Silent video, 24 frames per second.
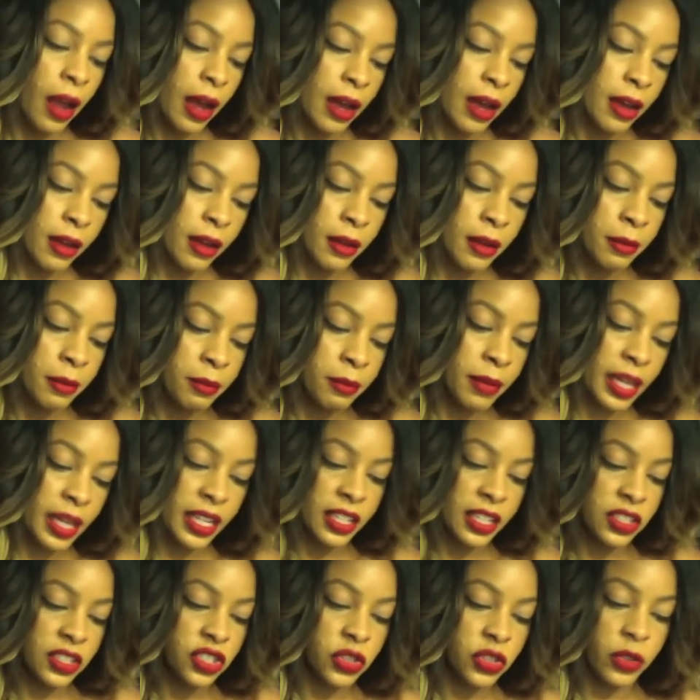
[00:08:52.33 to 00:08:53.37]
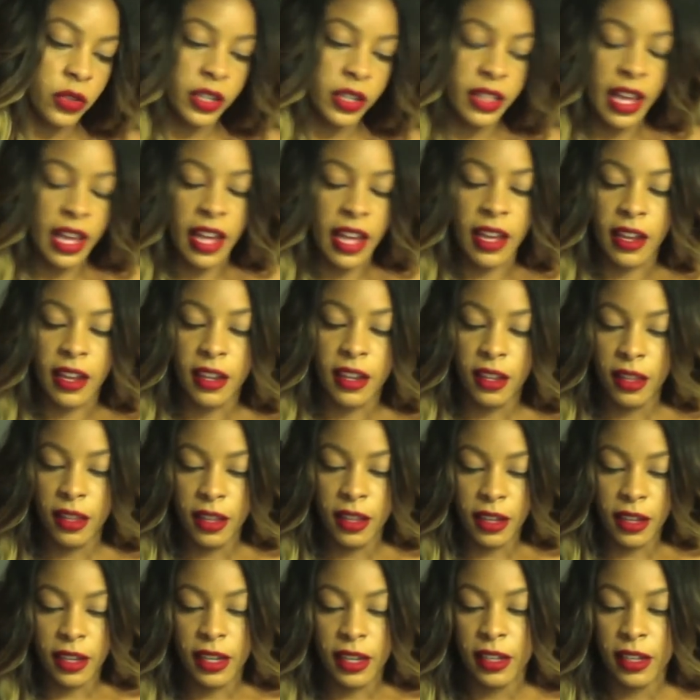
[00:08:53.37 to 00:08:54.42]
I'm making sure that
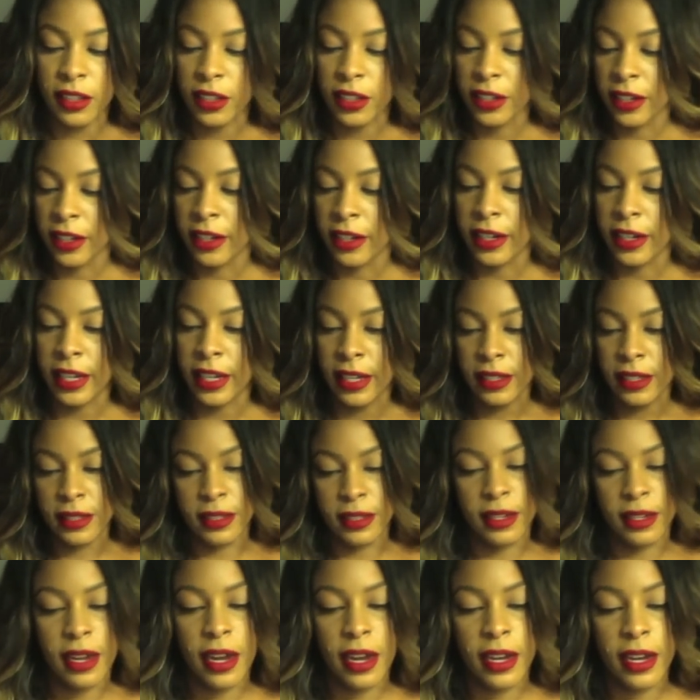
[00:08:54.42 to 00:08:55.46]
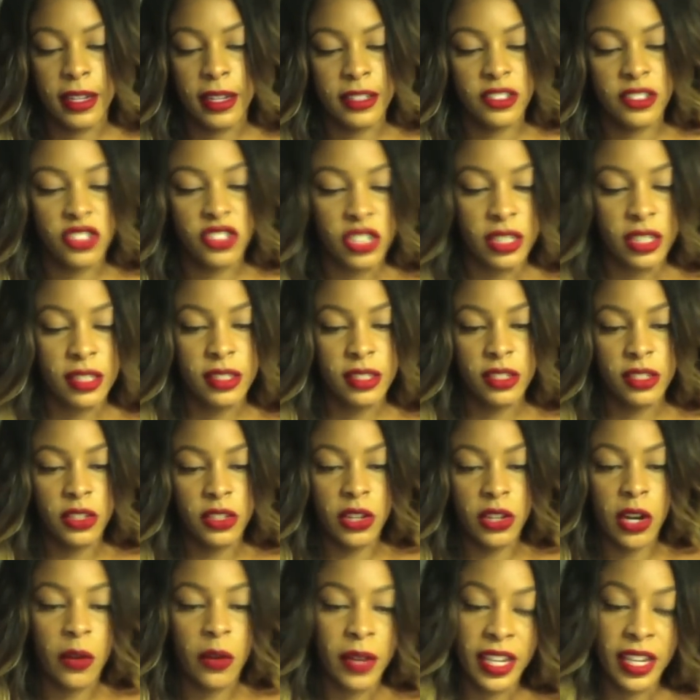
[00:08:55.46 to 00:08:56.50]
the color is not just, you
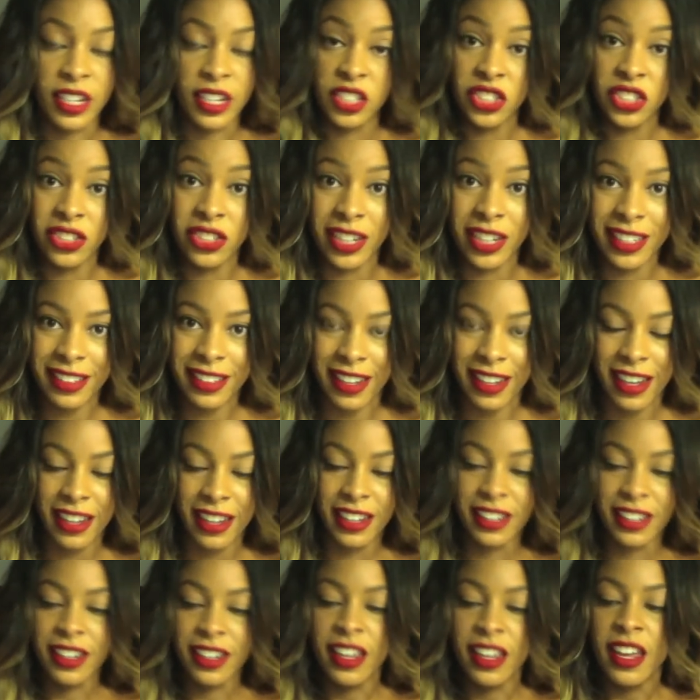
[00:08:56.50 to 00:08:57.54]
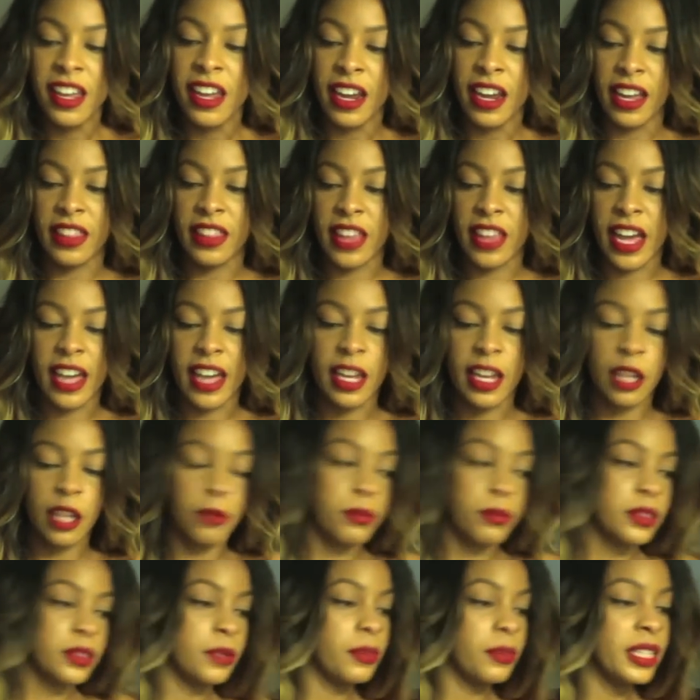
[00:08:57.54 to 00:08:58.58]
know, in a straight line, and that
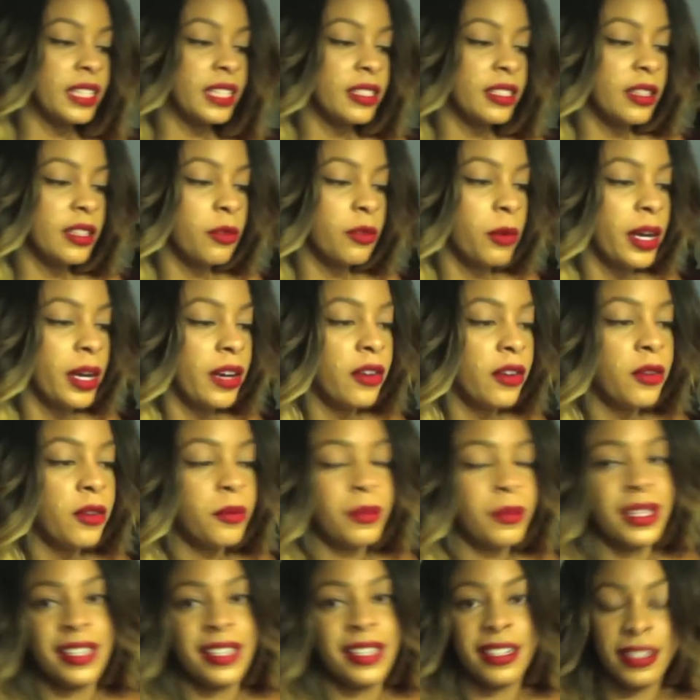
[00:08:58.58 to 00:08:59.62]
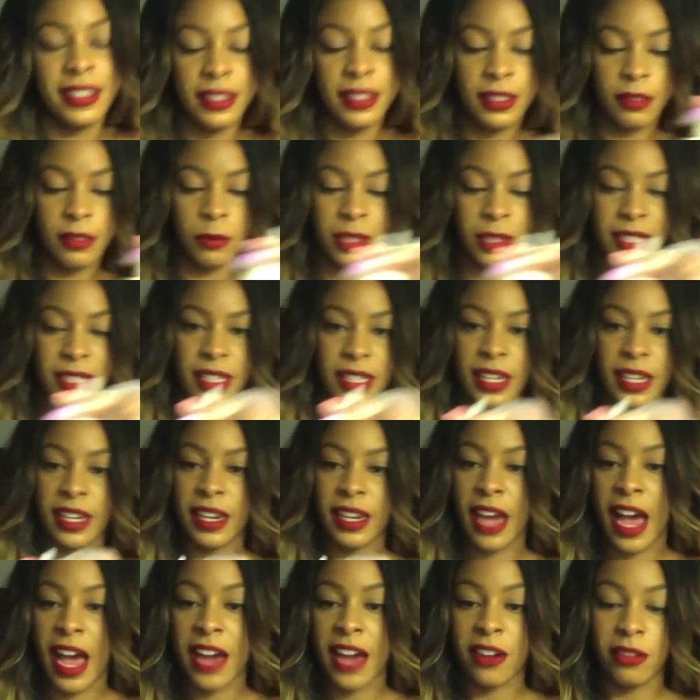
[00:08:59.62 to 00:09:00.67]
it's blended well because, once again,
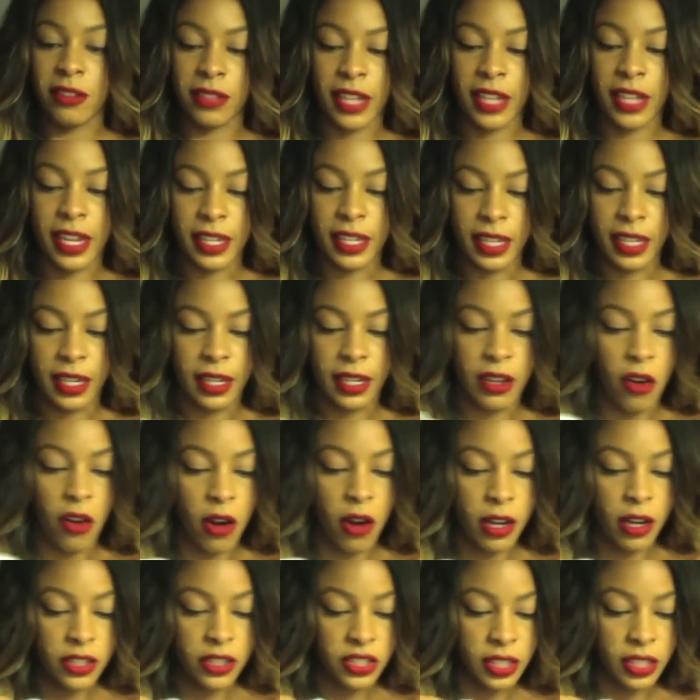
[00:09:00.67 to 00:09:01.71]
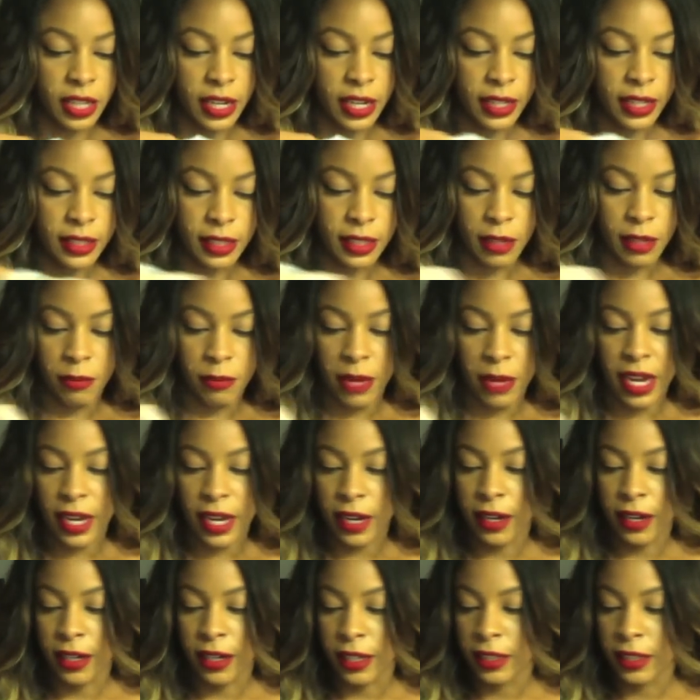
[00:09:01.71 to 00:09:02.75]
I don't like any harsh lines in my
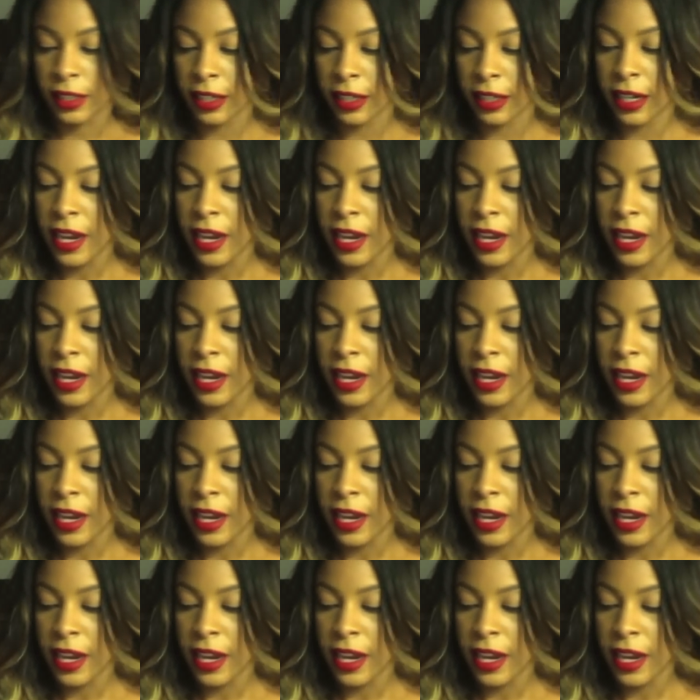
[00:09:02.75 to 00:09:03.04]
hair color.